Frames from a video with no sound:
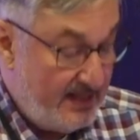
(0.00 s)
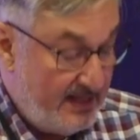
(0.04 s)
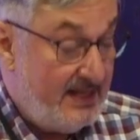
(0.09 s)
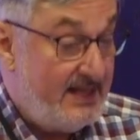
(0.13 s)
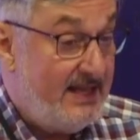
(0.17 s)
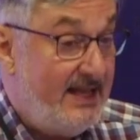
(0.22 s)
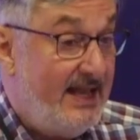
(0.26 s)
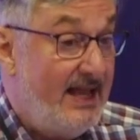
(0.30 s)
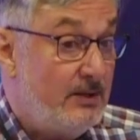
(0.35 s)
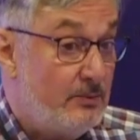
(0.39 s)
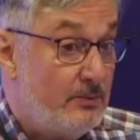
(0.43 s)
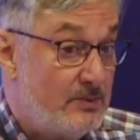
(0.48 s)

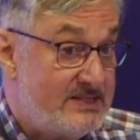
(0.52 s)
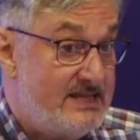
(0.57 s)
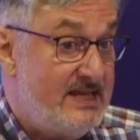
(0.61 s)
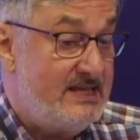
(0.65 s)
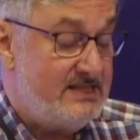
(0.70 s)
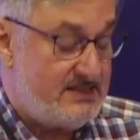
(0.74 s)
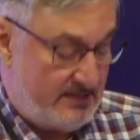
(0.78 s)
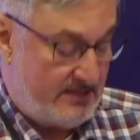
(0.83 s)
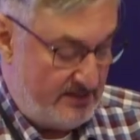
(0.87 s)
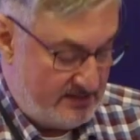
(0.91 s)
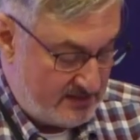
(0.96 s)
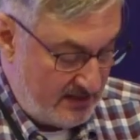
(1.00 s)
It was his
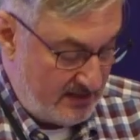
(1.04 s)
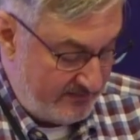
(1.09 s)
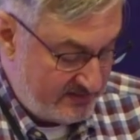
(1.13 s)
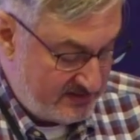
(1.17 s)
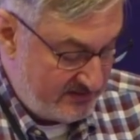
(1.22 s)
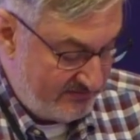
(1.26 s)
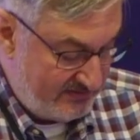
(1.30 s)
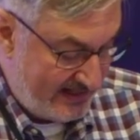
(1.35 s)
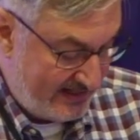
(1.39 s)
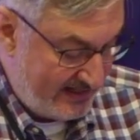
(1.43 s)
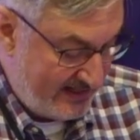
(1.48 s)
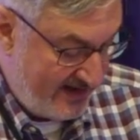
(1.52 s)

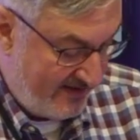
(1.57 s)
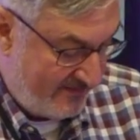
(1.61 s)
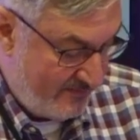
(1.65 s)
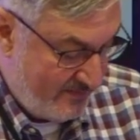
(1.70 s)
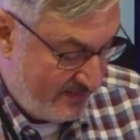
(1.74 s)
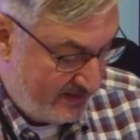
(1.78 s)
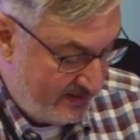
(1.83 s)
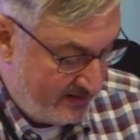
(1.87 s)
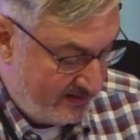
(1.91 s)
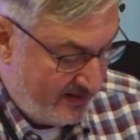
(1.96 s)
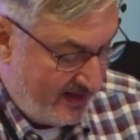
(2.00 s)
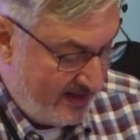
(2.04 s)
Conservative-led
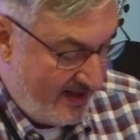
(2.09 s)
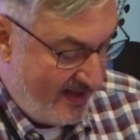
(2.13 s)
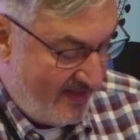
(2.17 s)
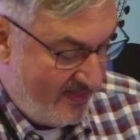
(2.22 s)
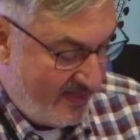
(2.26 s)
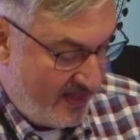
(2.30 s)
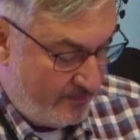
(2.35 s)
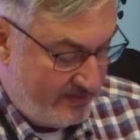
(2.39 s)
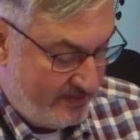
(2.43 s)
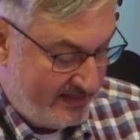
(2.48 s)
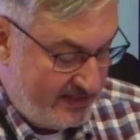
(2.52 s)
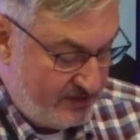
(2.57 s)
government
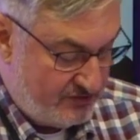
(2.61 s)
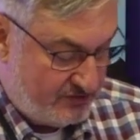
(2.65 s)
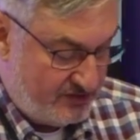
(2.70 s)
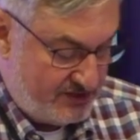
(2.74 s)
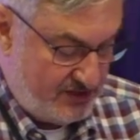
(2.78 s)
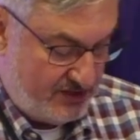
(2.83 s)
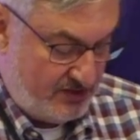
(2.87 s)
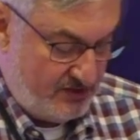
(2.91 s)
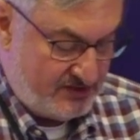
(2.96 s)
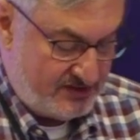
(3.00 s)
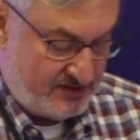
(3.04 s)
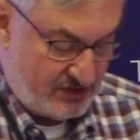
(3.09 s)
that would
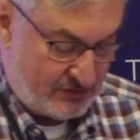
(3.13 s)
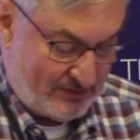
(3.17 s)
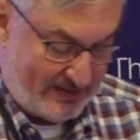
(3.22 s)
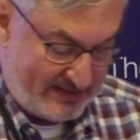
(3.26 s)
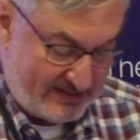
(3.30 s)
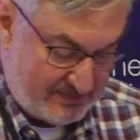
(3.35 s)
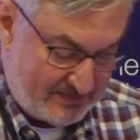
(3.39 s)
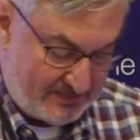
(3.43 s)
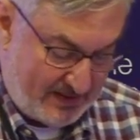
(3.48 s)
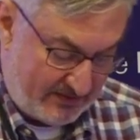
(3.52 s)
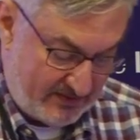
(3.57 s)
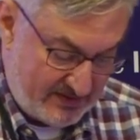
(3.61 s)
introduce the
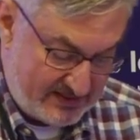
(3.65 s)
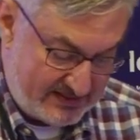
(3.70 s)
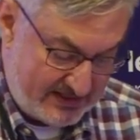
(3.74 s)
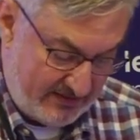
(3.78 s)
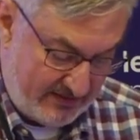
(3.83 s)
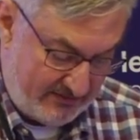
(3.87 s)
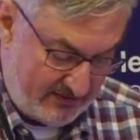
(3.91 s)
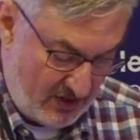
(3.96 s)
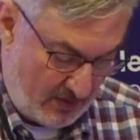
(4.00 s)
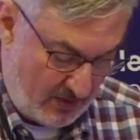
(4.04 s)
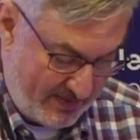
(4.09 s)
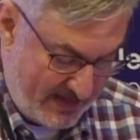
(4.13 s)
Transparency
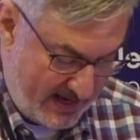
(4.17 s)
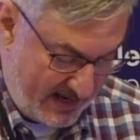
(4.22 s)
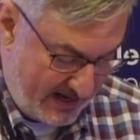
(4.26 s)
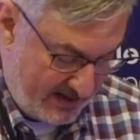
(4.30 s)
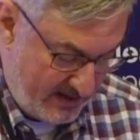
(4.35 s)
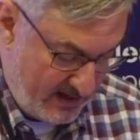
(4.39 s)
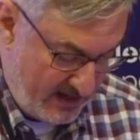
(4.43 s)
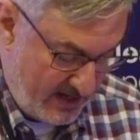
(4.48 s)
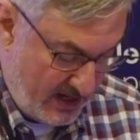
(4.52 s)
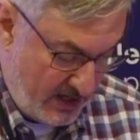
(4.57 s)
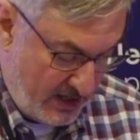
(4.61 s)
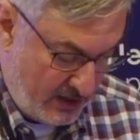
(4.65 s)
of Lobbying,
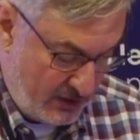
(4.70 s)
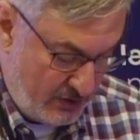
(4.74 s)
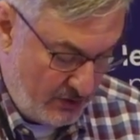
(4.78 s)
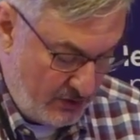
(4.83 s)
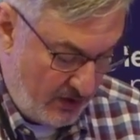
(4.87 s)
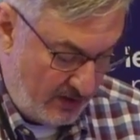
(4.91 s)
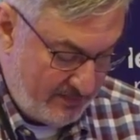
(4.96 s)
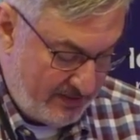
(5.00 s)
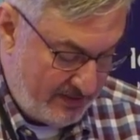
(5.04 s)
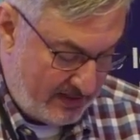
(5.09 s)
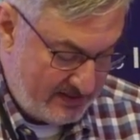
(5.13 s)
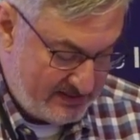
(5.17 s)

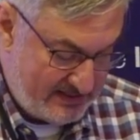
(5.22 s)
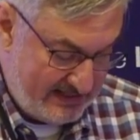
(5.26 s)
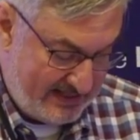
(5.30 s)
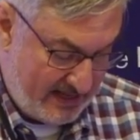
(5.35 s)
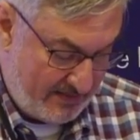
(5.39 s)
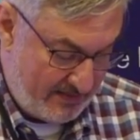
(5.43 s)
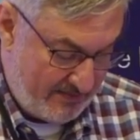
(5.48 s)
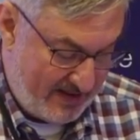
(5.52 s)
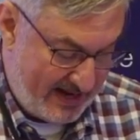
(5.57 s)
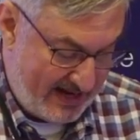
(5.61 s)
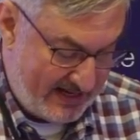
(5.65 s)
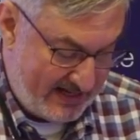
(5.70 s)
Non-Party
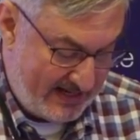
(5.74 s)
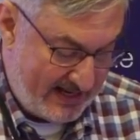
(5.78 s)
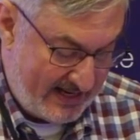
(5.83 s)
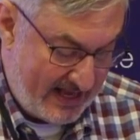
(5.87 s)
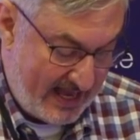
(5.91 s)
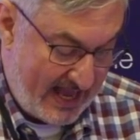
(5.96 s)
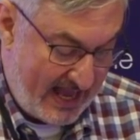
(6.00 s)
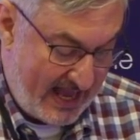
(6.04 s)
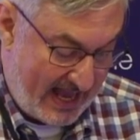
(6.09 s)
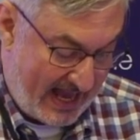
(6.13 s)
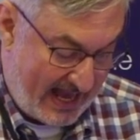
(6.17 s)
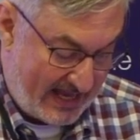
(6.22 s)
Campaigning
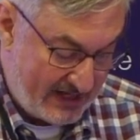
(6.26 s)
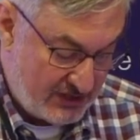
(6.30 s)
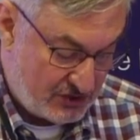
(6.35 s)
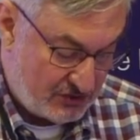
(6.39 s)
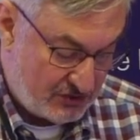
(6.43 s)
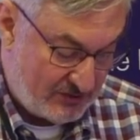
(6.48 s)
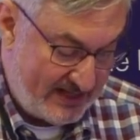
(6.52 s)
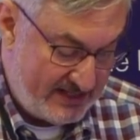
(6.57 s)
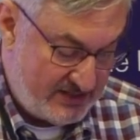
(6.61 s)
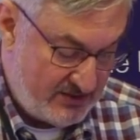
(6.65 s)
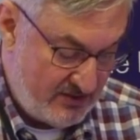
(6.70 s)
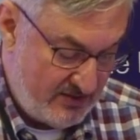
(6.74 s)
and
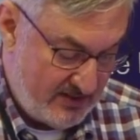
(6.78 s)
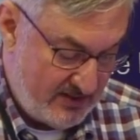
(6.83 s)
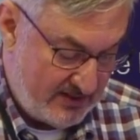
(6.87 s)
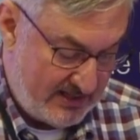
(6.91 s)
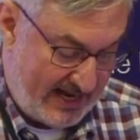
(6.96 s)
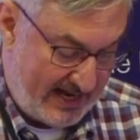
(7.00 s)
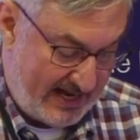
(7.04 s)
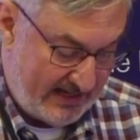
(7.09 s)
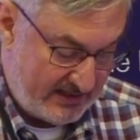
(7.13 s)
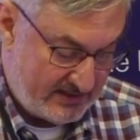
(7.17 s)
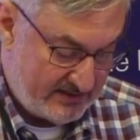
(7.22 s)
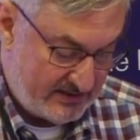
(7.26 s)
Trade Union
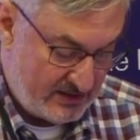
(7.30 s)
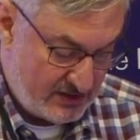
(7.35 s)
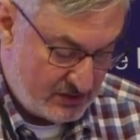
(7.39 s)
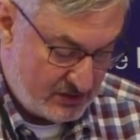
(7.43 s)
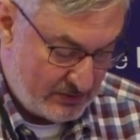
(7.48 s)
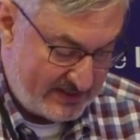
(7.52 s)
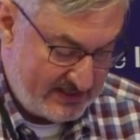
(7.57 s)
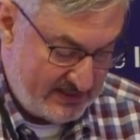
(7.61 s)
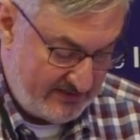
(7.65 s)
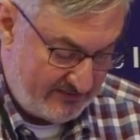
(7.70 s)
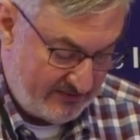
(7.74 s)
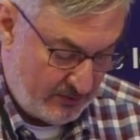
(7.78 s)
Act
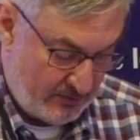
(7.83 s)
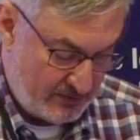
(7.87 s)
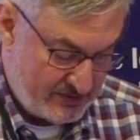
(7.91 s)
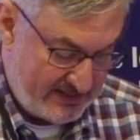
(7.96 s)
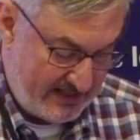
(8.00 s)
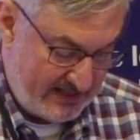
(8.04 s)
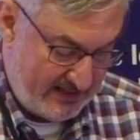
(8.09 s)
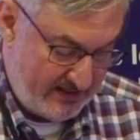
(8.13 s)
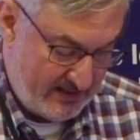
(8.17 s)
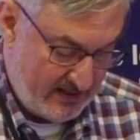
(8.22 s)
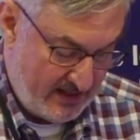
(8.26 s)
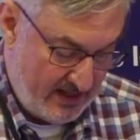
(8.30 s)

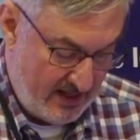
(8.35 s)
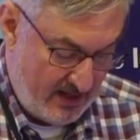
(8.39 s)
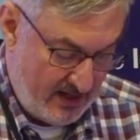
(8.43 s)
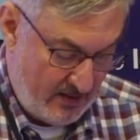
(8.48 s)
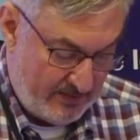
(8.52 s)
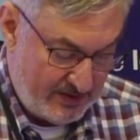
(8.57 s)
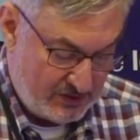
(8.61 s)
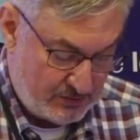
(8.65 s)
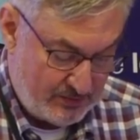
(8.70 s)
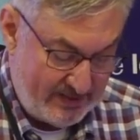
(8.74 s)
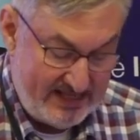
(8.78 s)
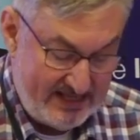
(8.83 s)
2014,
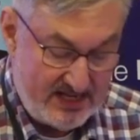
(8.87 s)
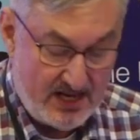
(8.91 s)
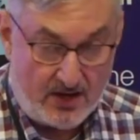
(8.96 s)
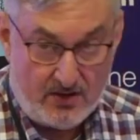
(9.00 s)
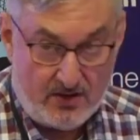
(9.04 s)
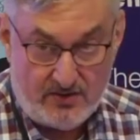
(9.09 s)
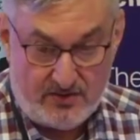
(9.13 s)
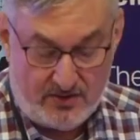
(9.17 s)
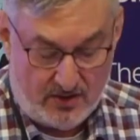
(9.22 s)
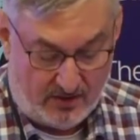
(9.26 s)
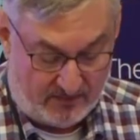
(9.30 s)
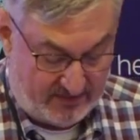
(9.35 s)
which we know,
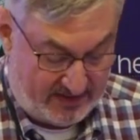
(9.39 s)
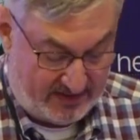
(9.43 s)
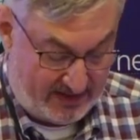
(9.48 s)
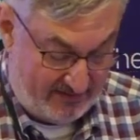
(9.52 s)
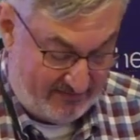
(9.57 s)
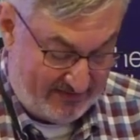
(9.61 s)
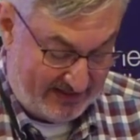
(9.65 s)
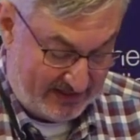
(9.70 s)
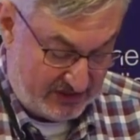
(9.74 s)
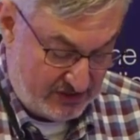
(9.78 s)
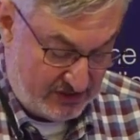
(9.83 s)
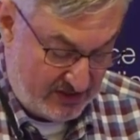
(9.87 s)
not very
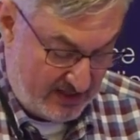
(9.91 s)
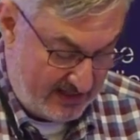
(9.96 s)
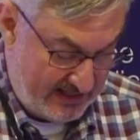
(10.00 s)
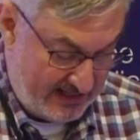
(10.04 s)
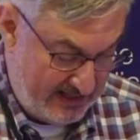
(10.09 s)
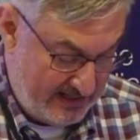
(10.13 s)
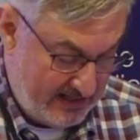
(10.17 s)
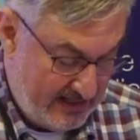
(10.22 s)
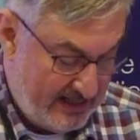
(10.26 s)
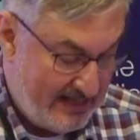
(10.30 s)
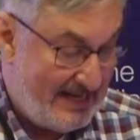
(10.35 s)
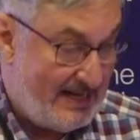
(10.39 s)

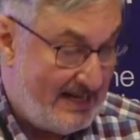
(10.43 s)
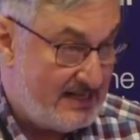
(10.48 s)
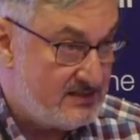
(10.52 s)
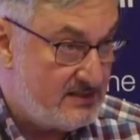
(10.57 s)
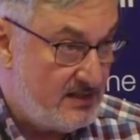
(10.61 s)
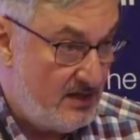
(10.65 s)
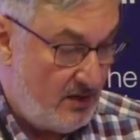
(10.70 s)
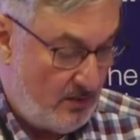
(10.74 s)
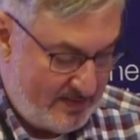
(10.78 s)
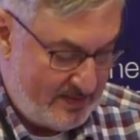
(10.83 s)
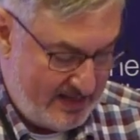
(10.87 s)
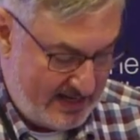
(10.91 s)
affectionately, as the
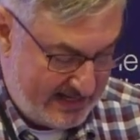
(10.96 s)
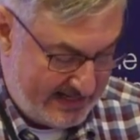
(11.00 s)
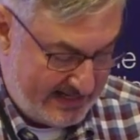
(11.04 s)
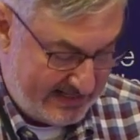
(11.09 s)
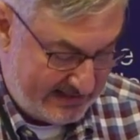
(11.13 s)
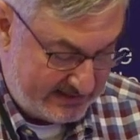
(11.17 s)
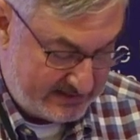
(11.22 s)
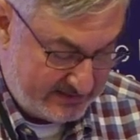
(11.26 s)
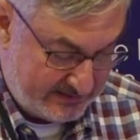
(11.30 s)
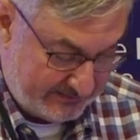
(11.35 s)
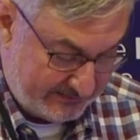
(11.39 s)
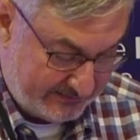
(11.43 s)
Lobbying
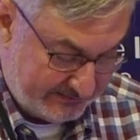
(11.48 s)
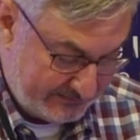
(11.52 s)
Act.